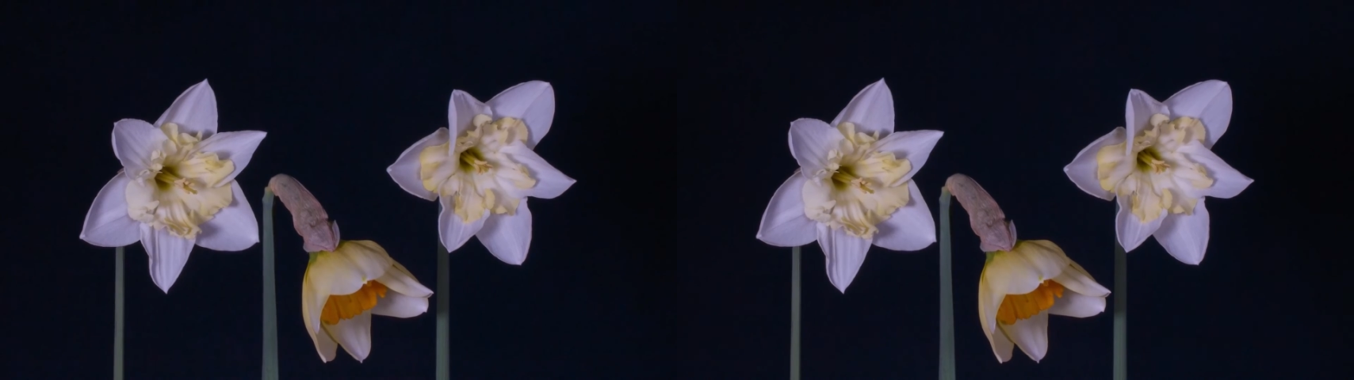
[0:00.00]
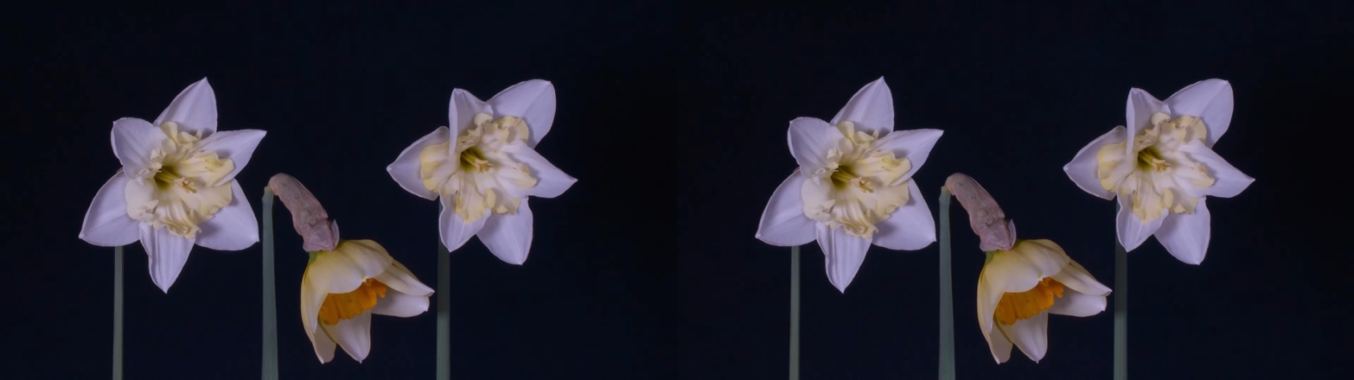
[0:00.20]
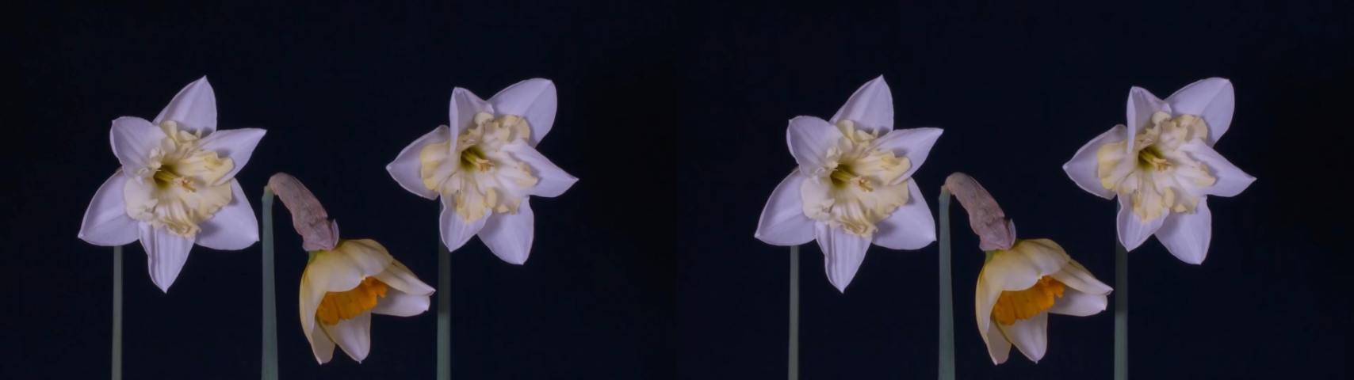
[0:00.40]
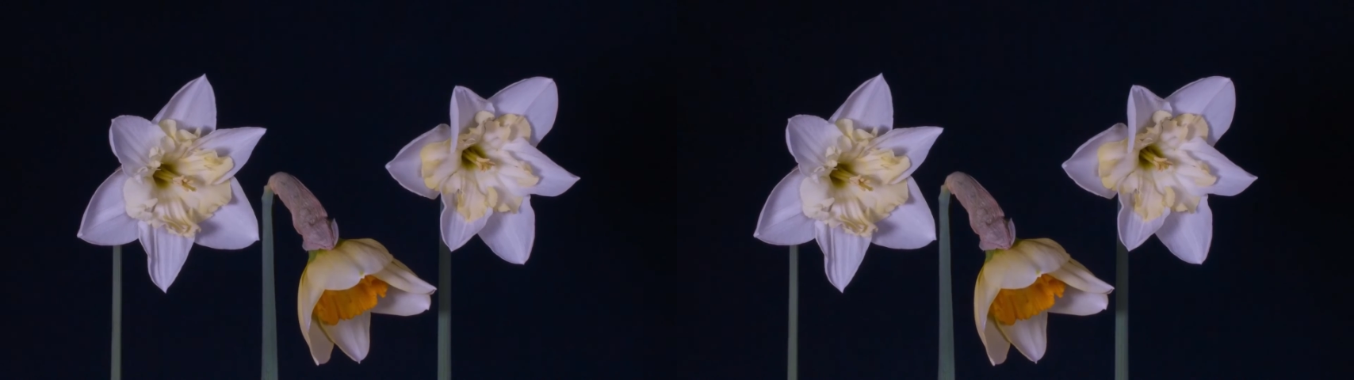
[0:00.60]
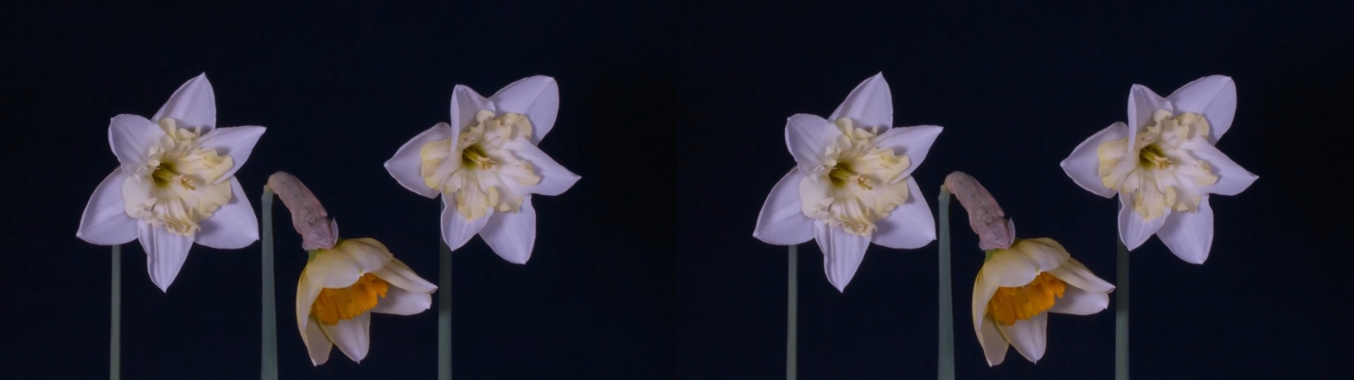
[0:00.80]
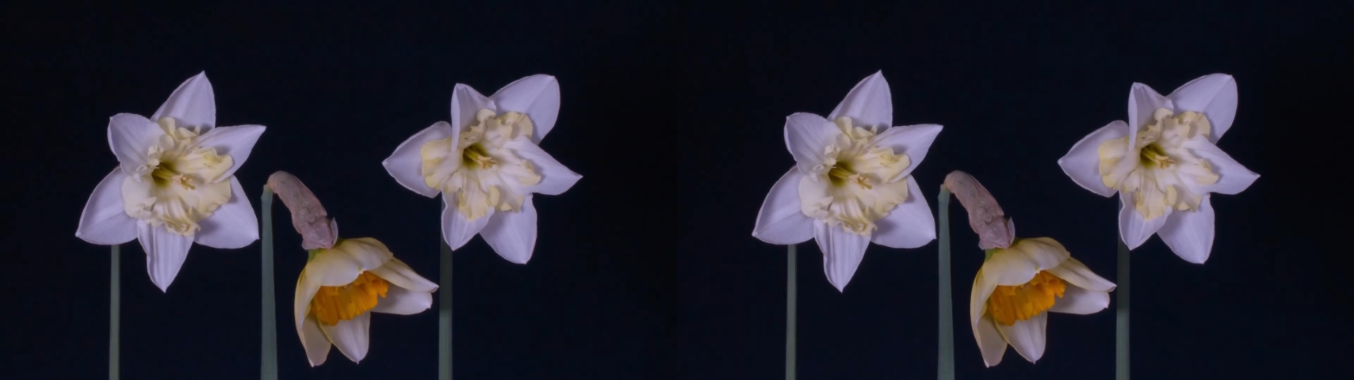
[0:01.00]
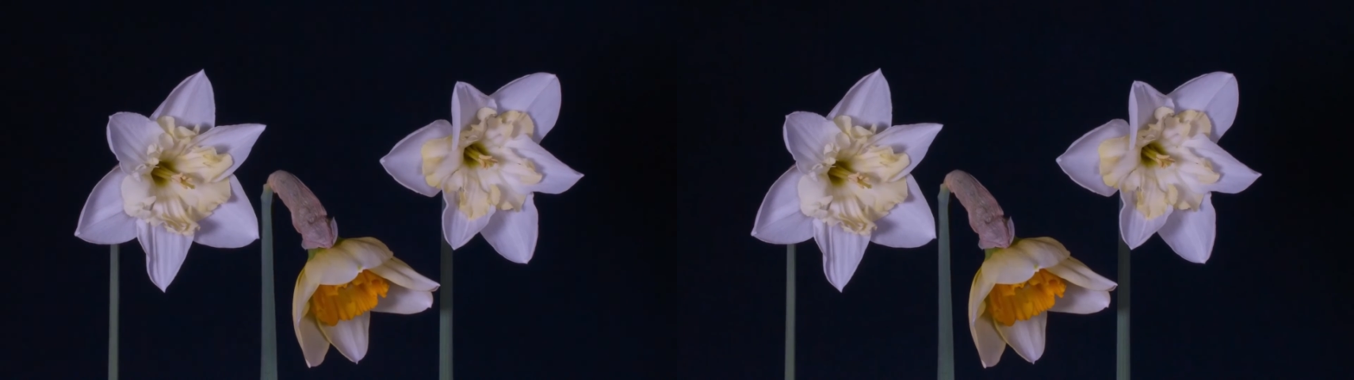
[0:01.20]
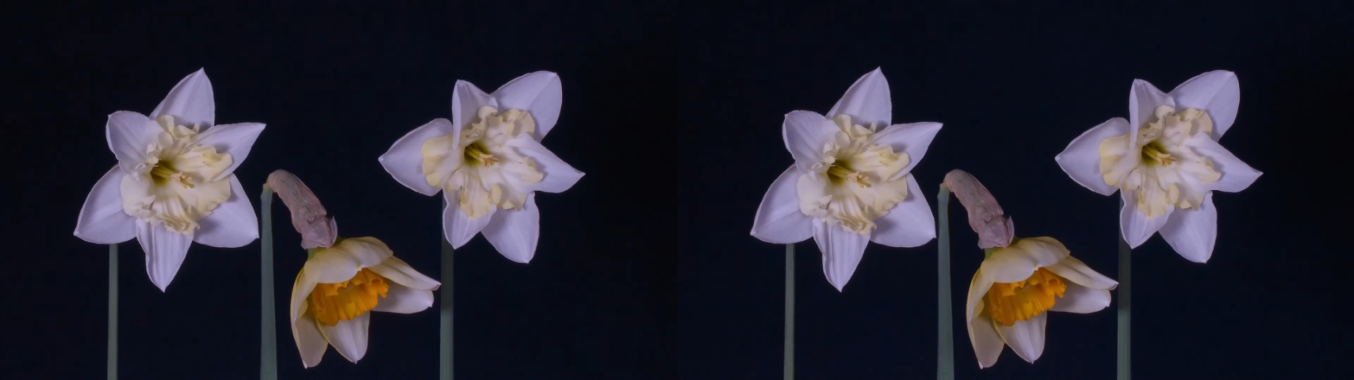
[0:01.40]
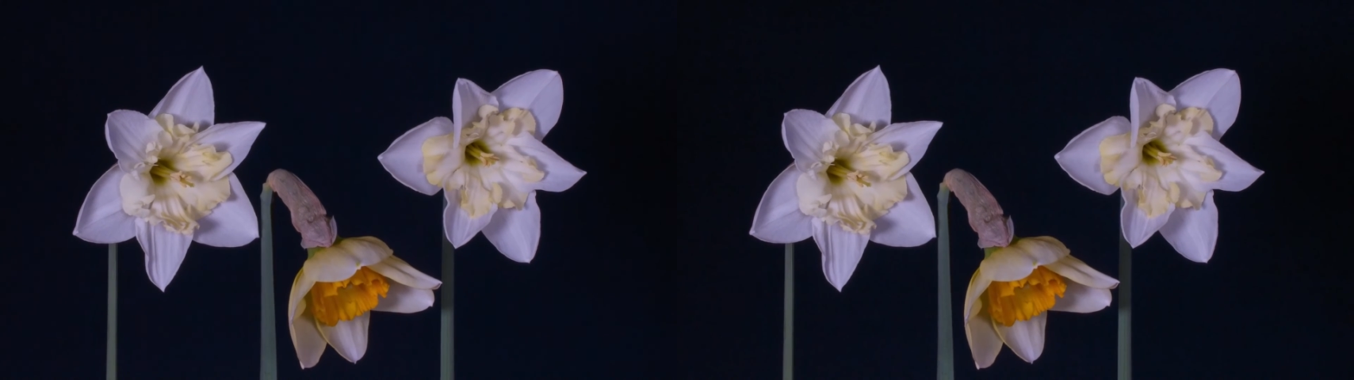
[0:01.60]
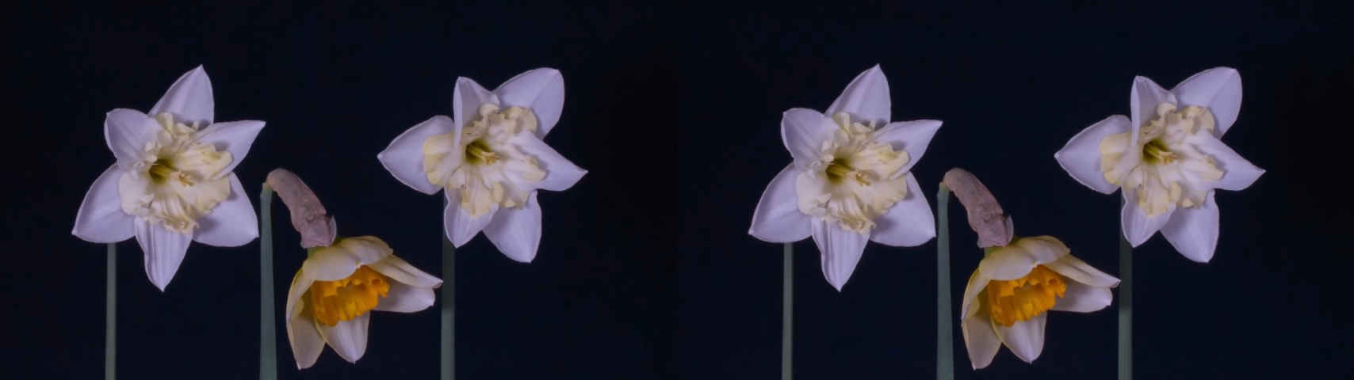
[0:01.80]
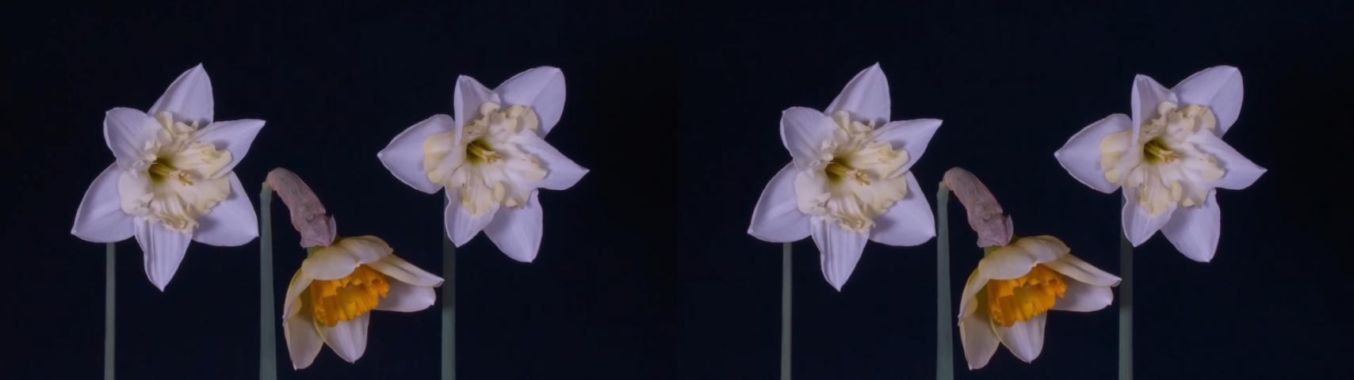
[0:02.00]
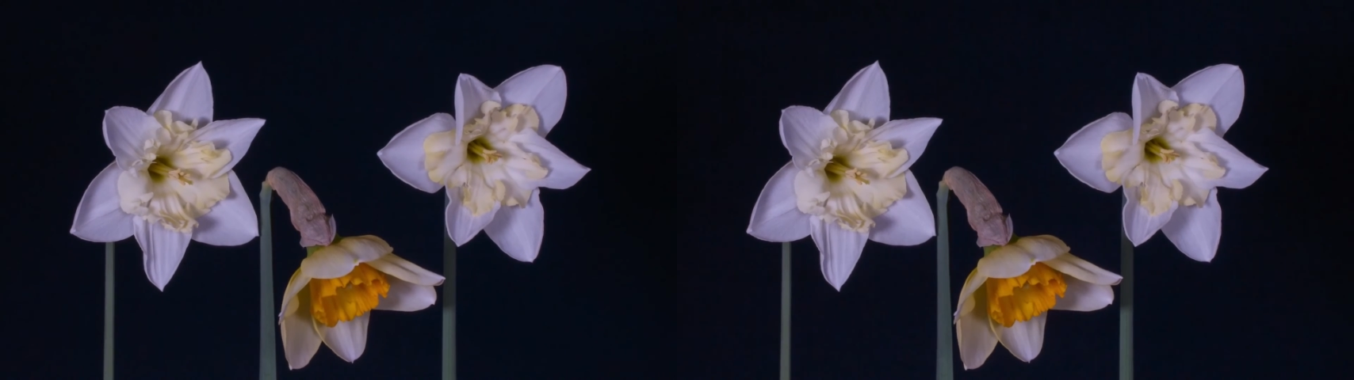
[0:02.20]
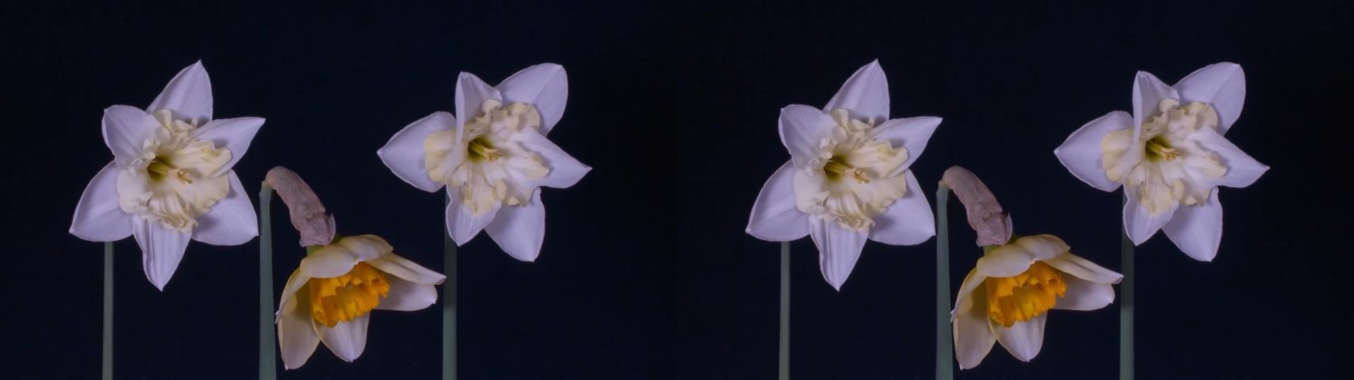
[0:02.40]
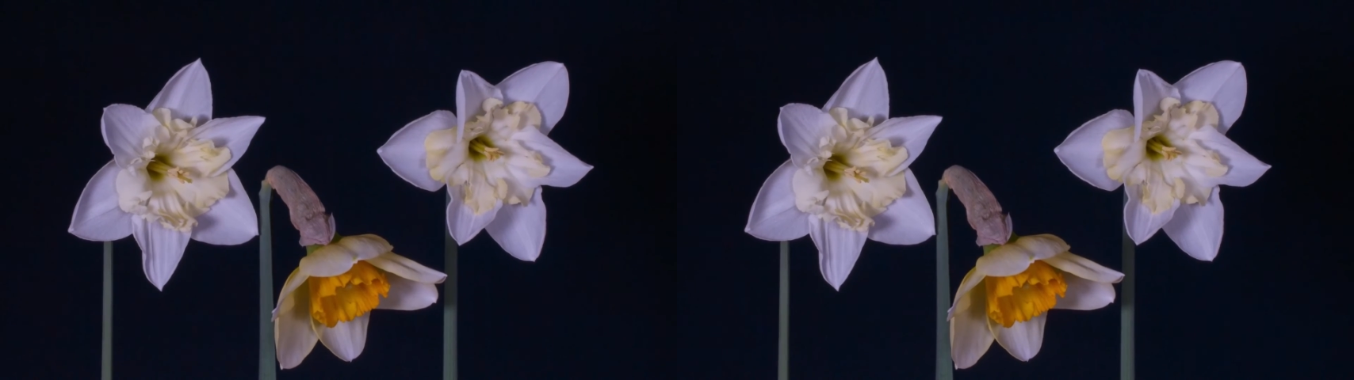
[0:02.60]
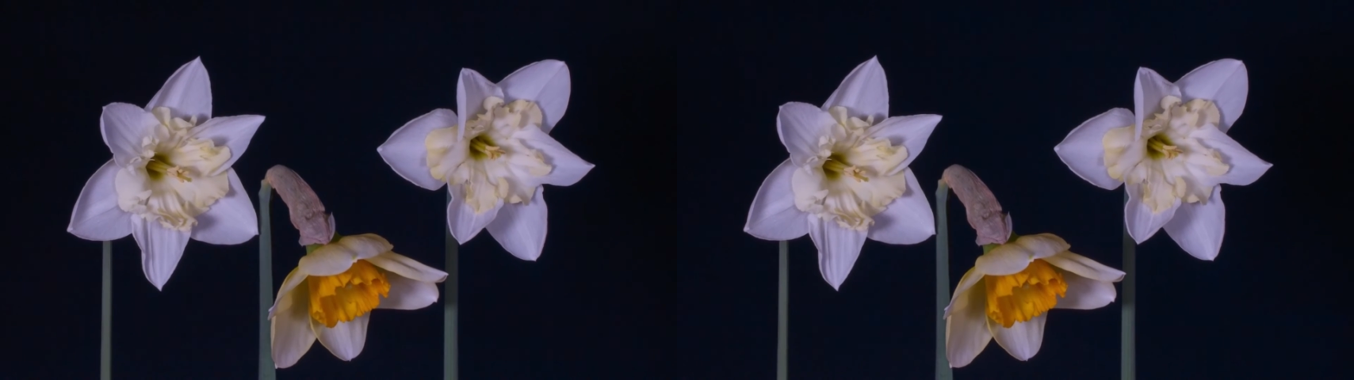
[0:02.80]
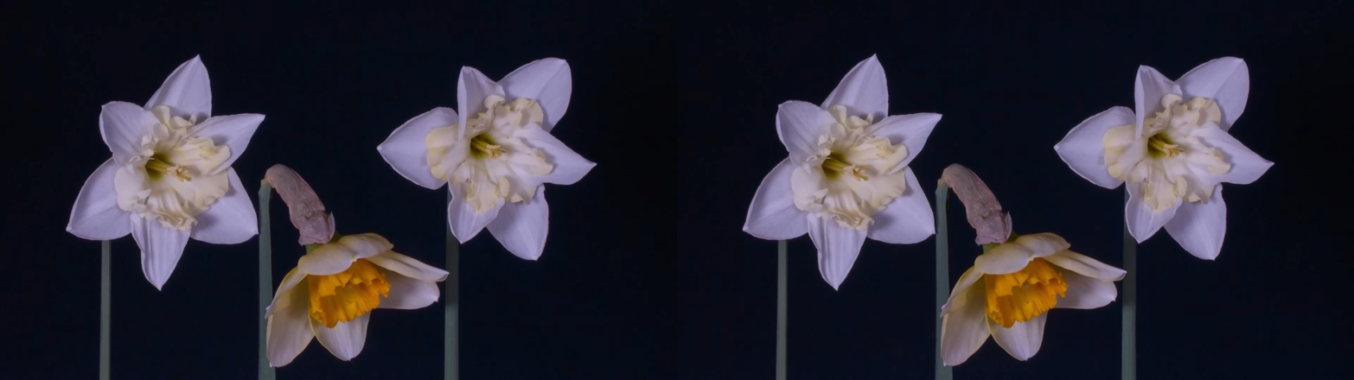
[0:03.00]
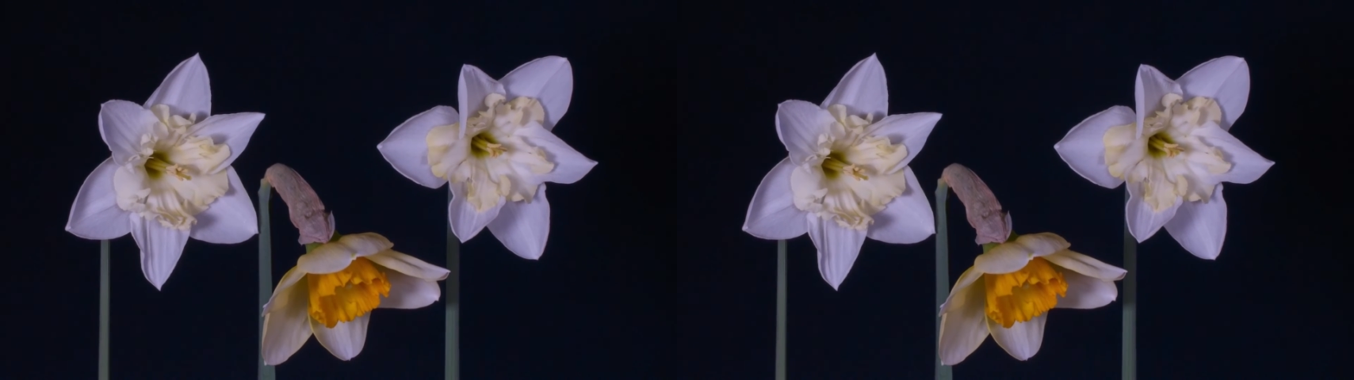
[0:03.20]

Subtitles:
(no speaker visible)